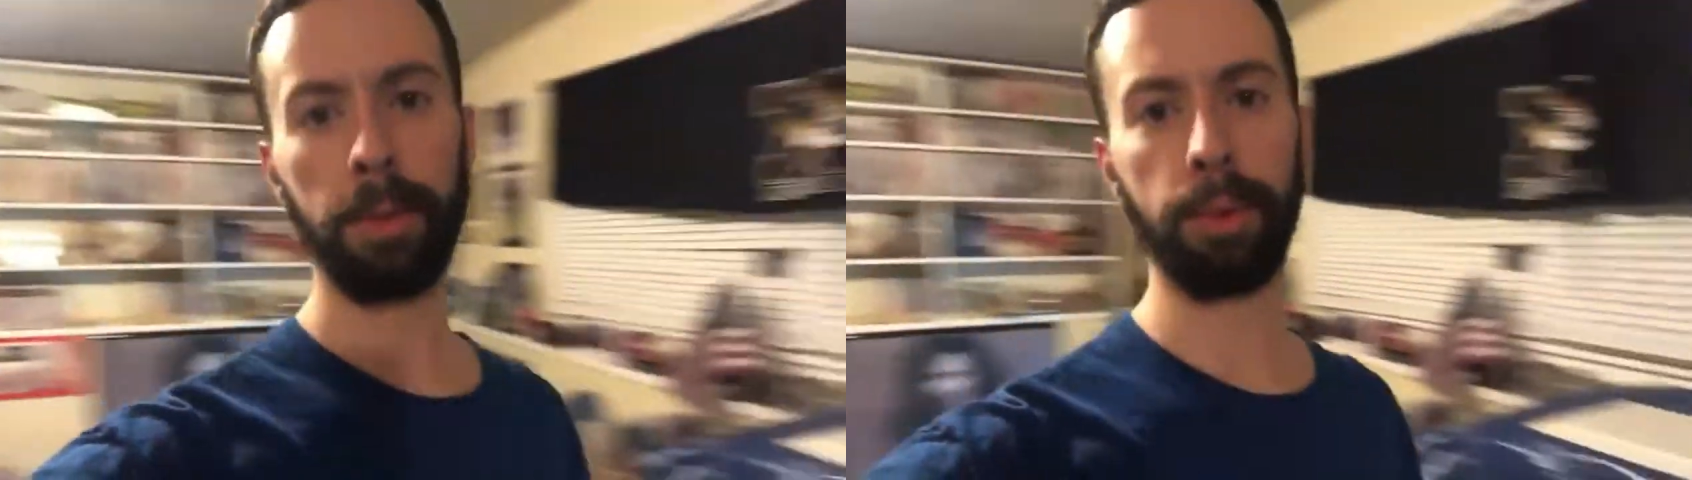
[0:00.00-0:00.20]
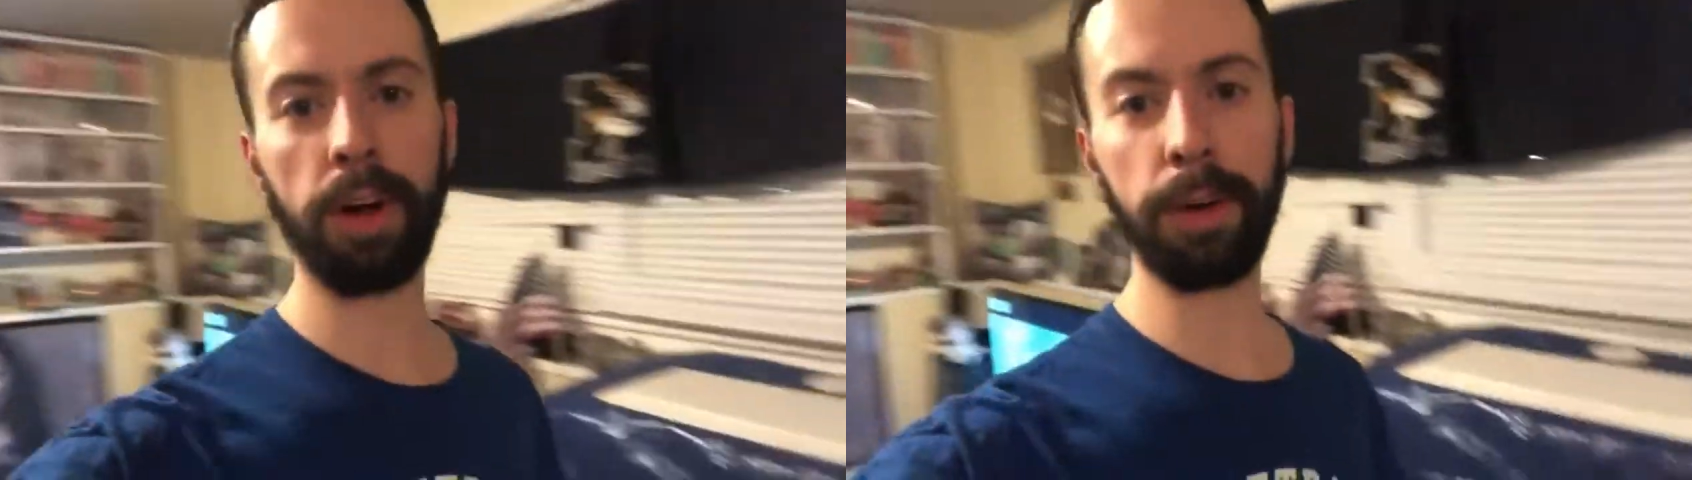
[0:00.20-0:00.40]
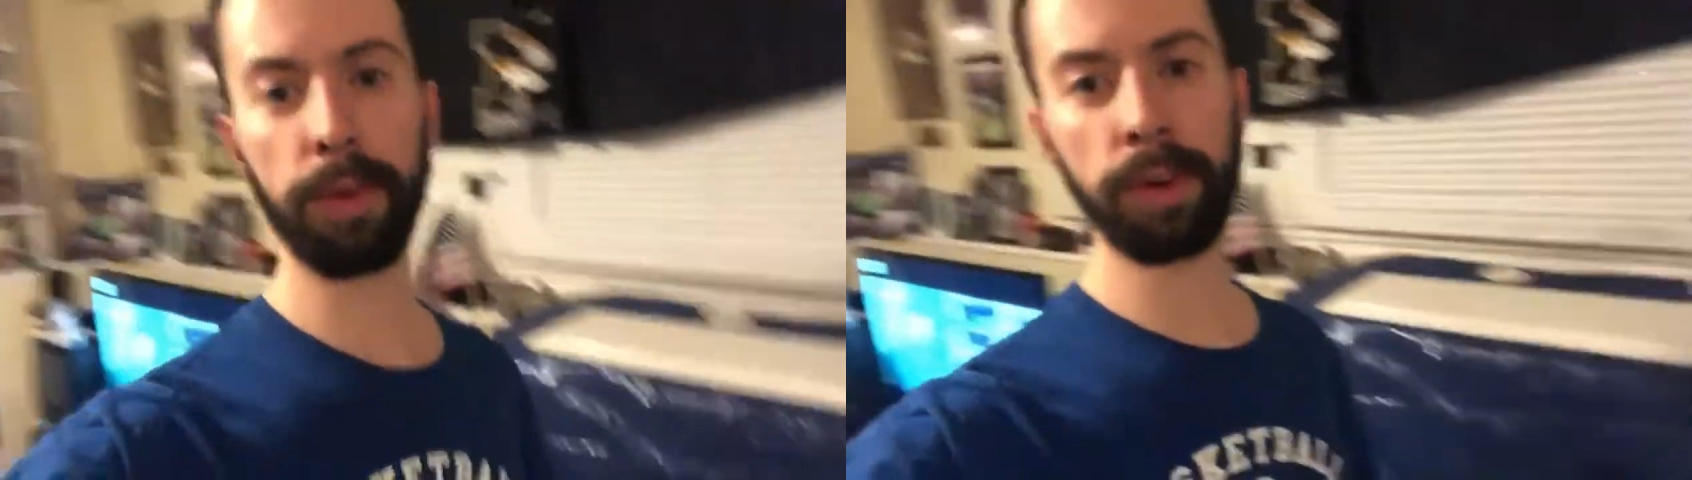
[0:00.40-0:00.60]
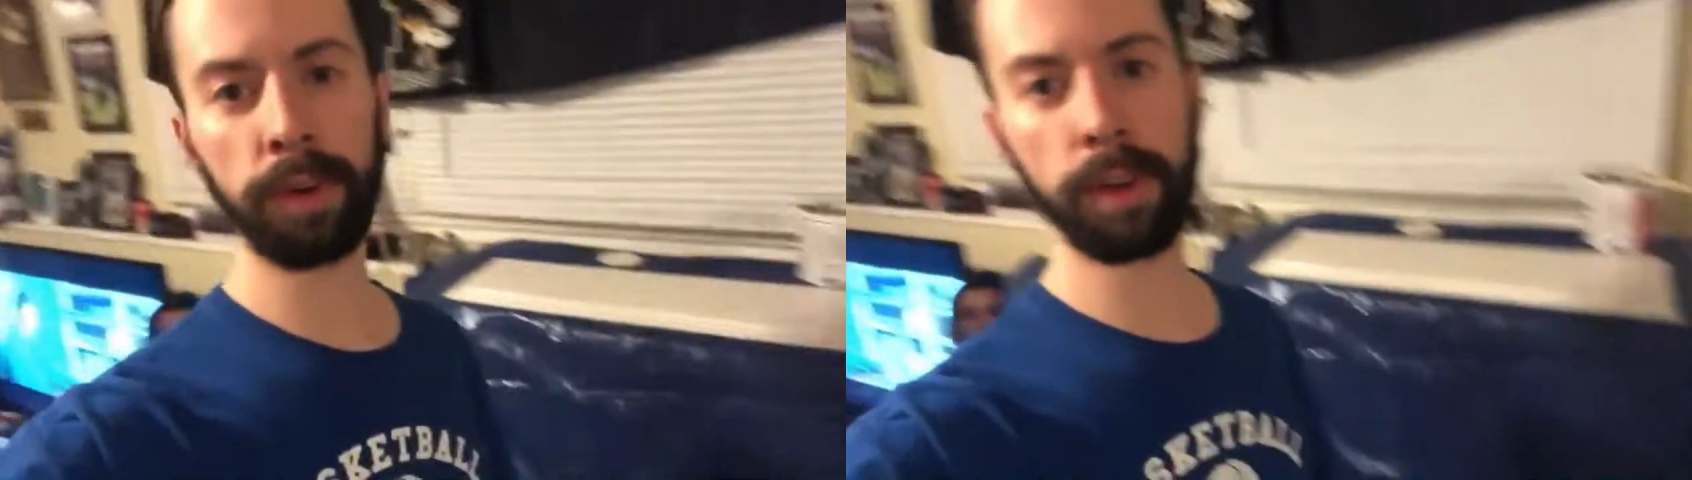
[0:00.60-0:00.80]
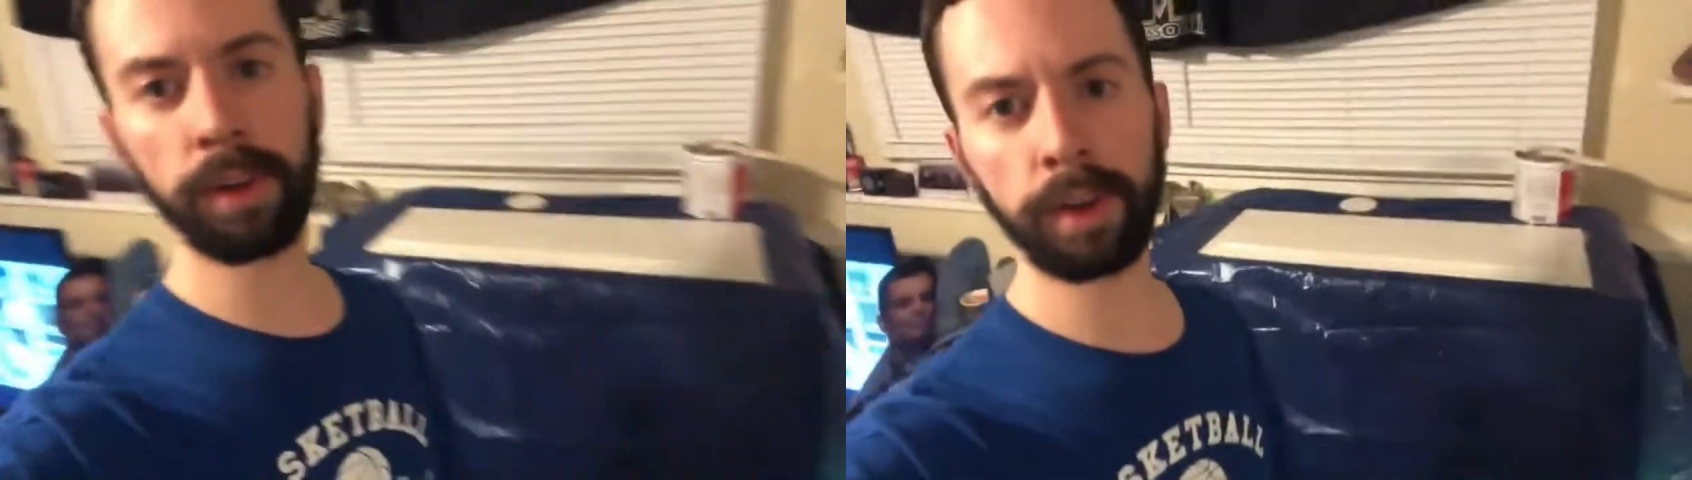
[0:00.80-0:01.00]

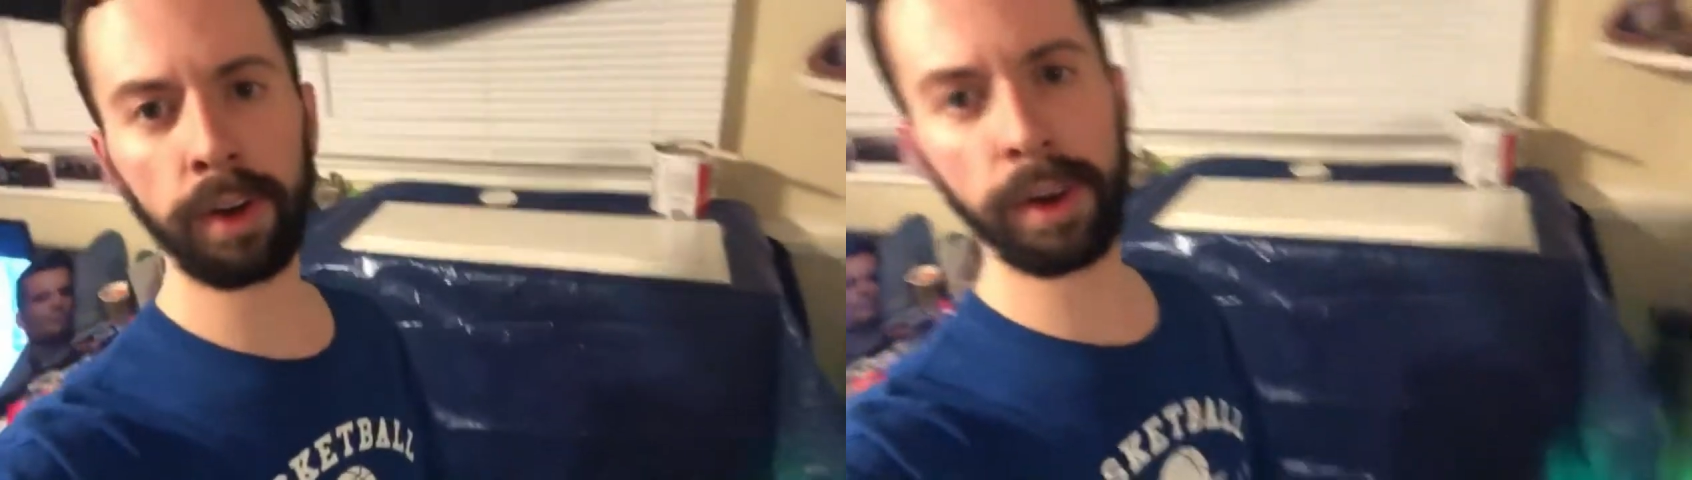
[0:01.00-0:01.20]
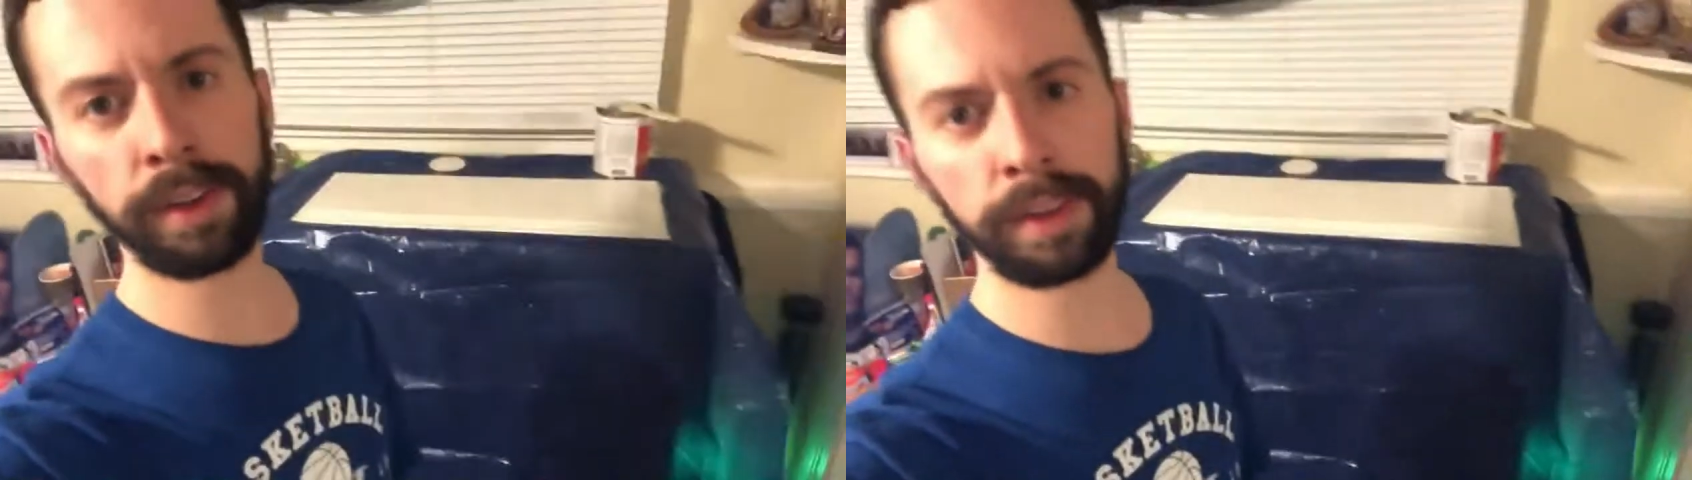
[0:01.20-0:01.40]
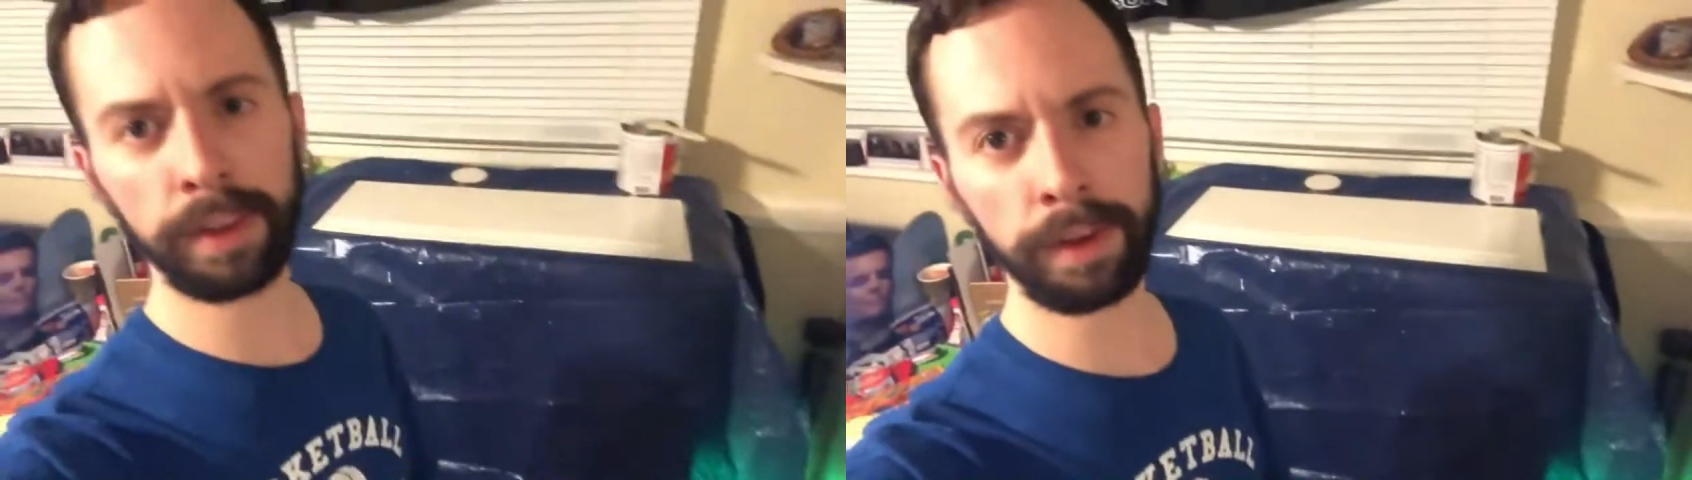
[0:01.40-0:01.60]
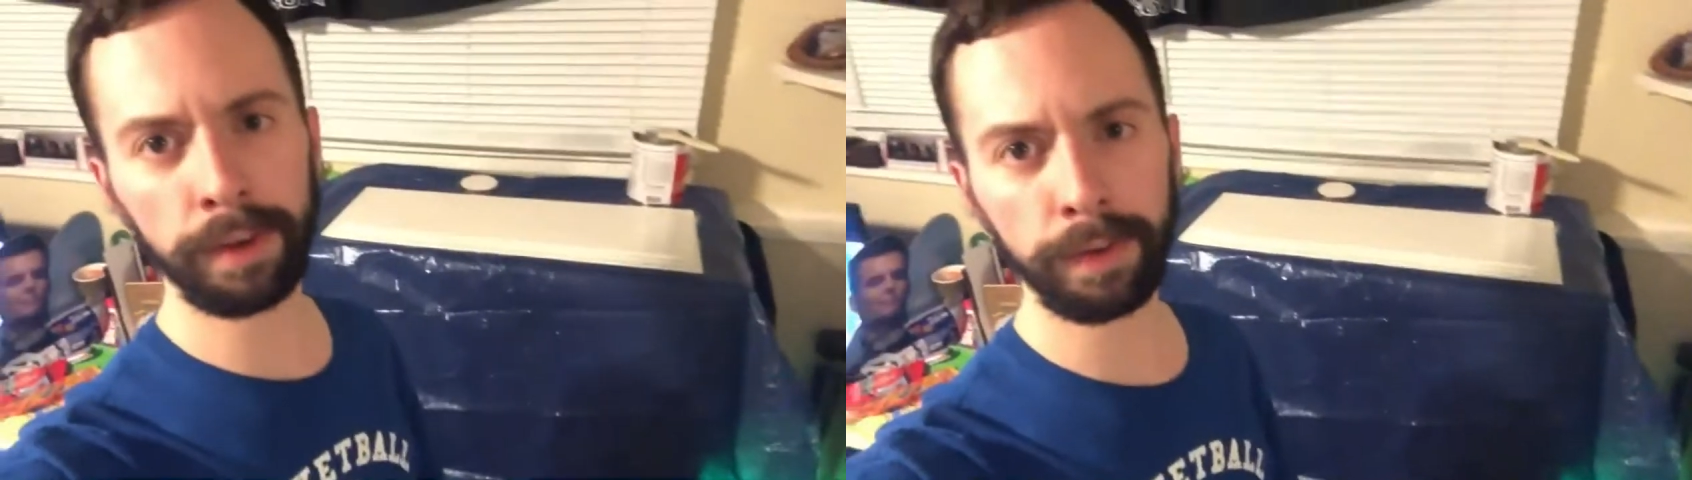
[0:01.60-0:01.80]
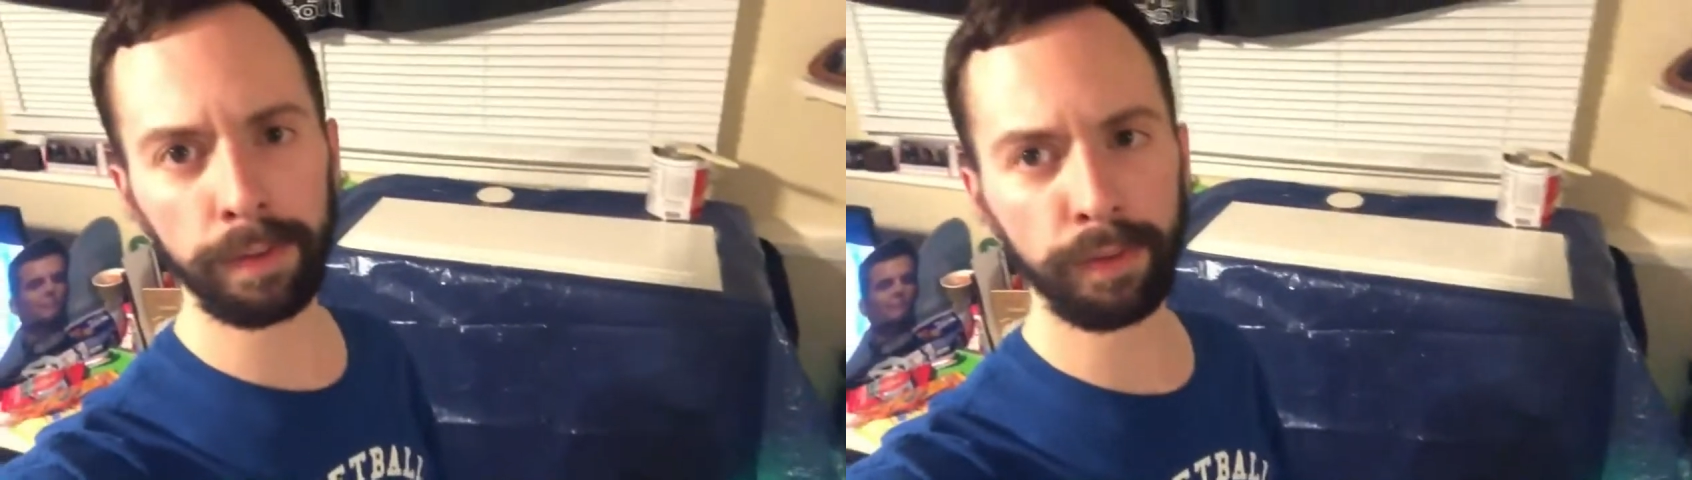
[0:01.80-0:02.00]
primer on the